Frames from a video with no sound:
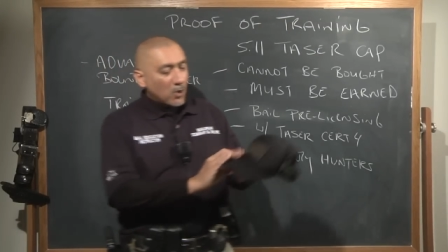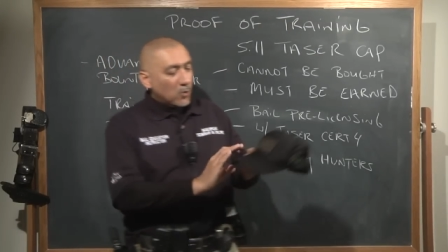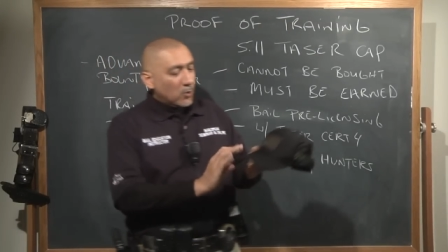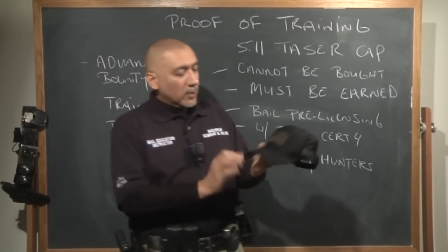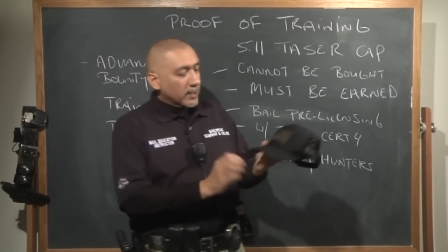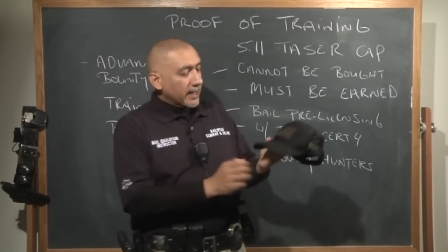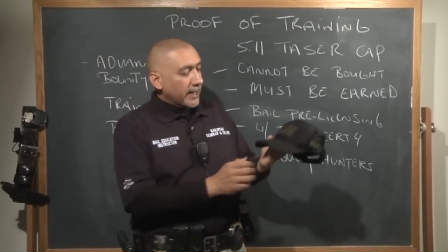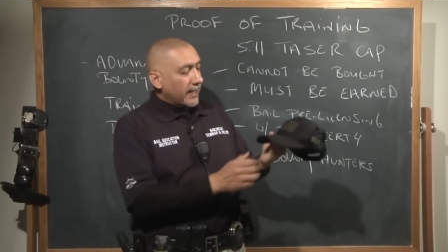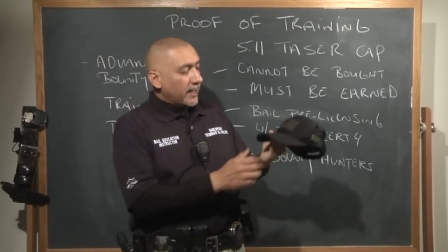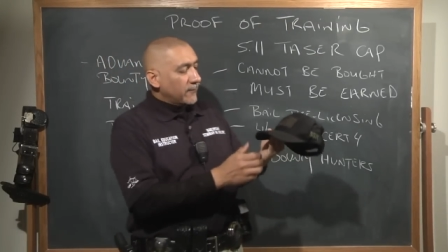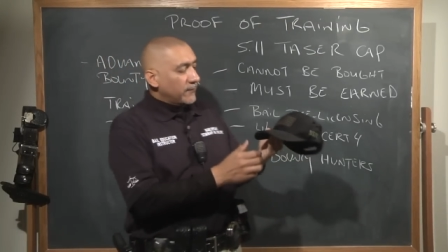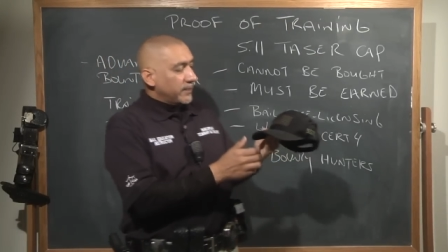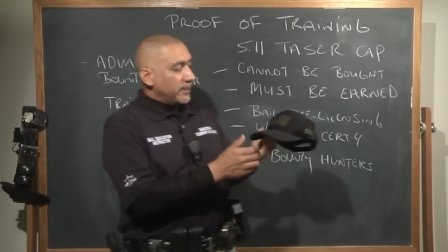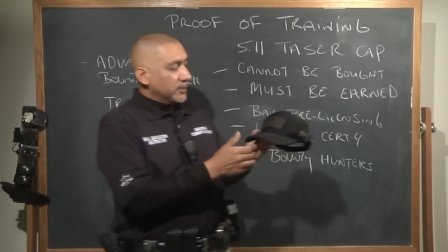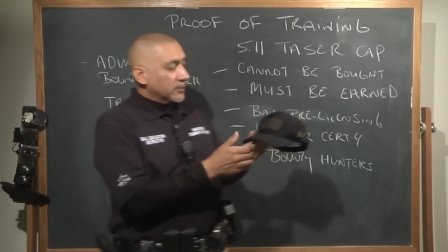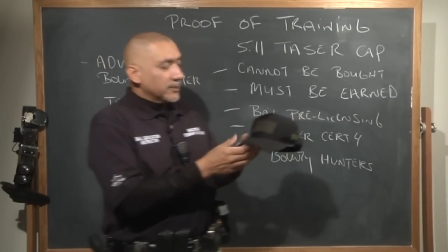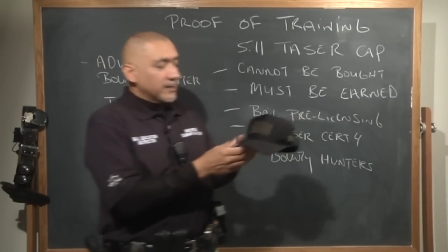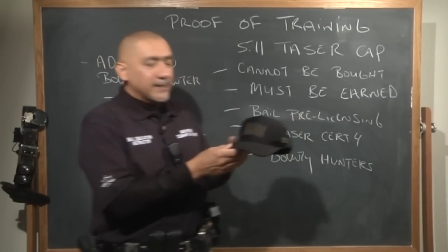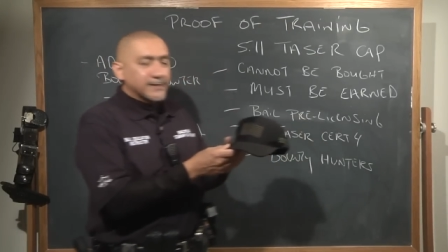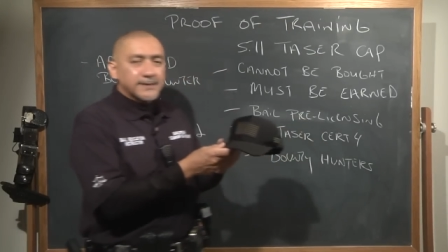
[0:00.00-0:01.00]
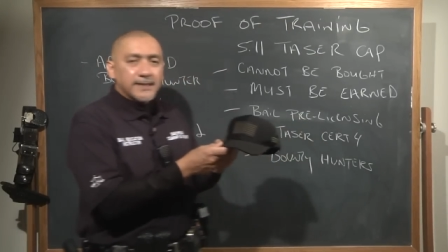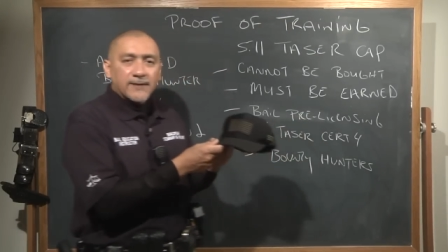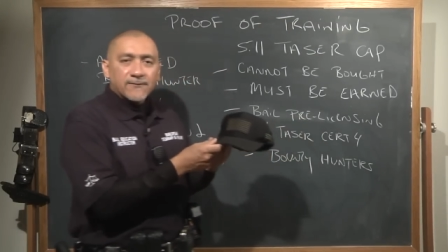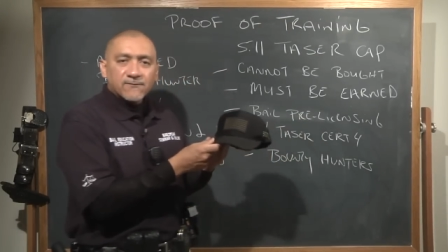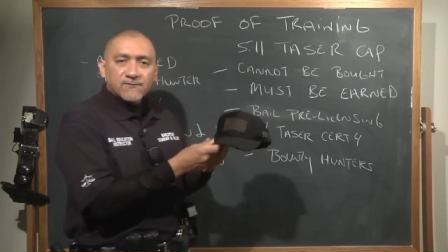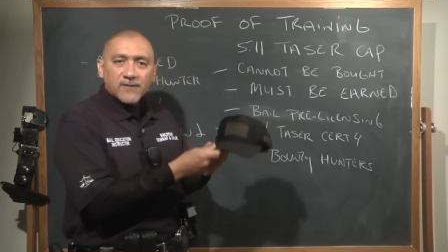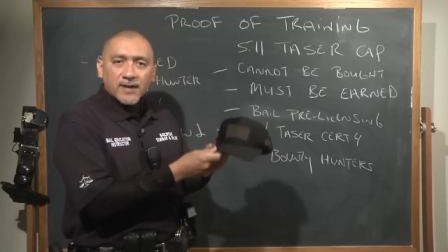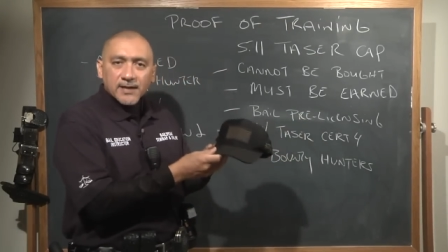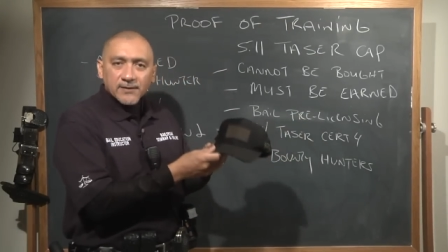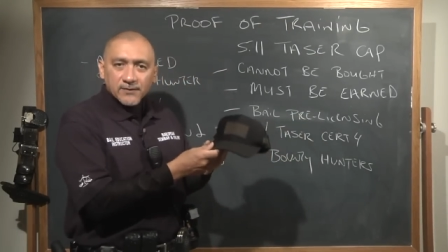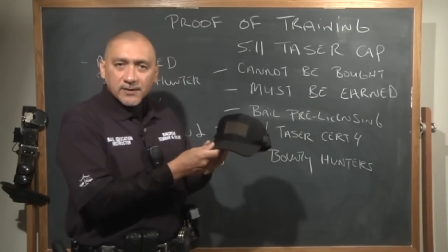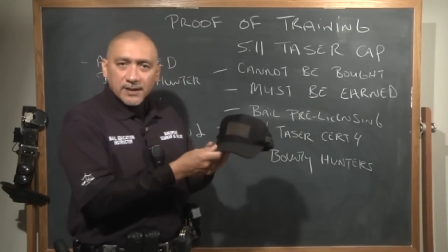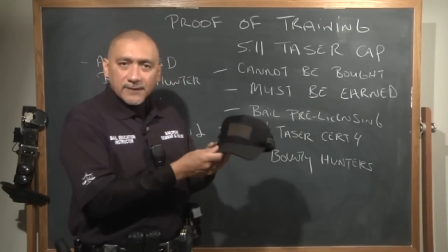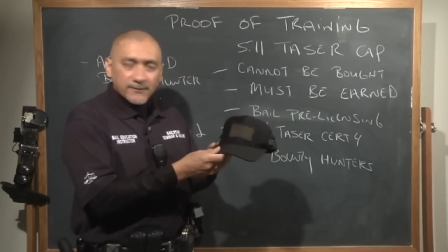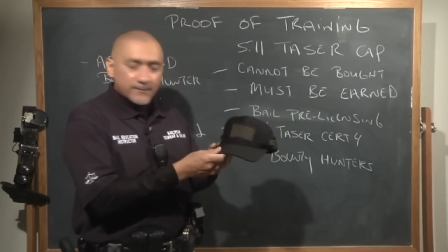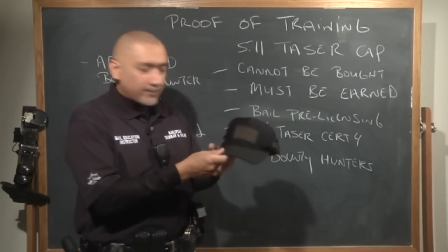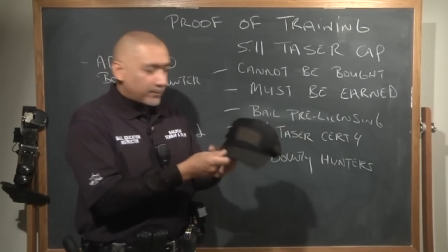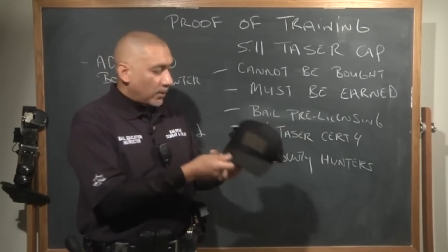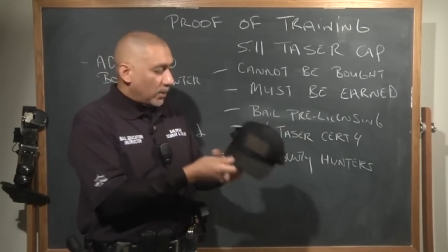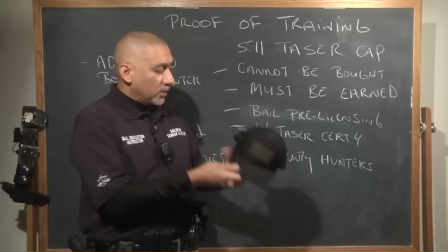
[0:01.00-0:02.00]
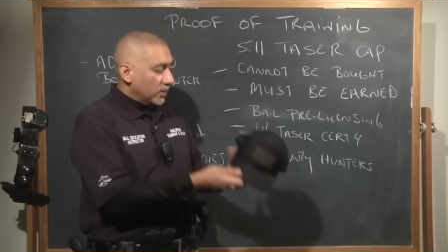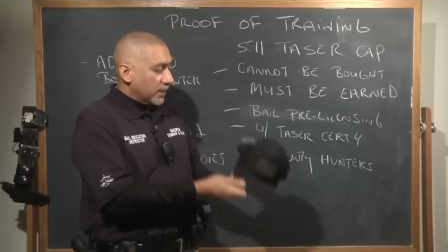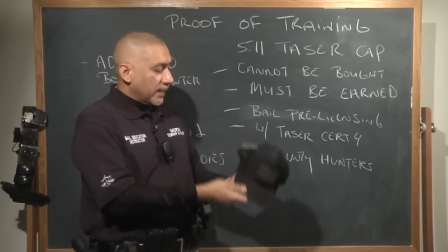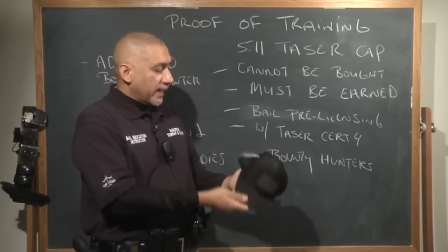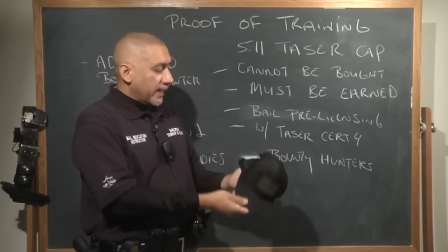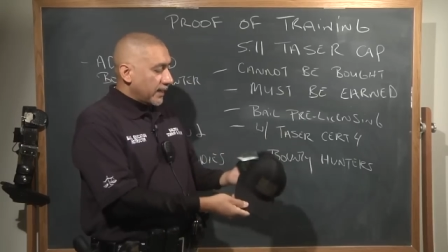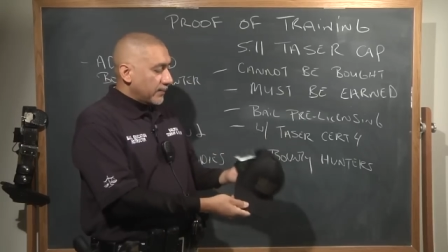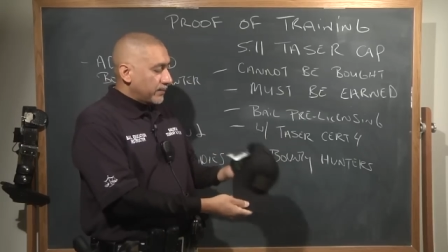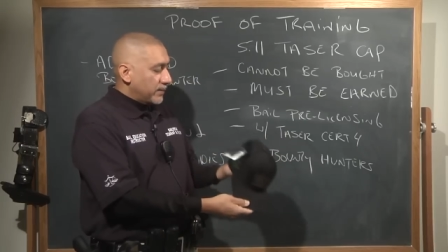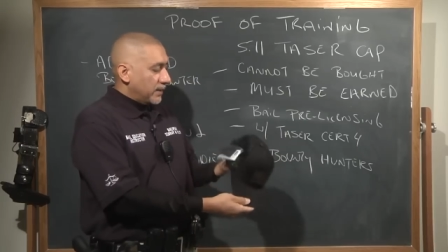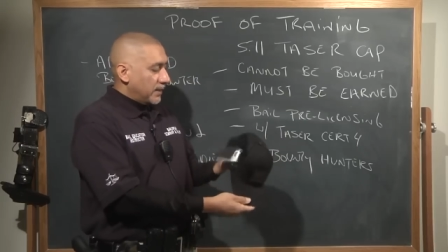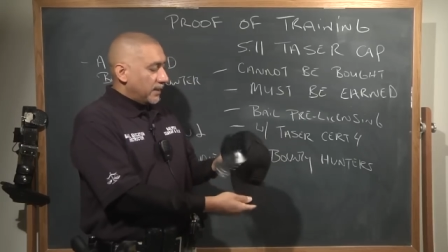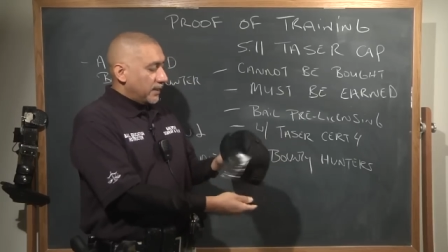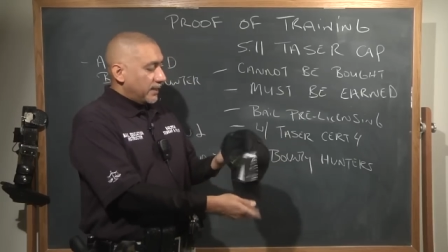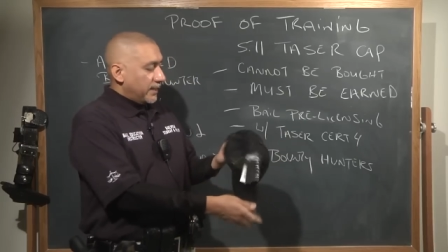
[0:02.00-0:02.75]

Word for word: What I have here is a 5.11 ball cap.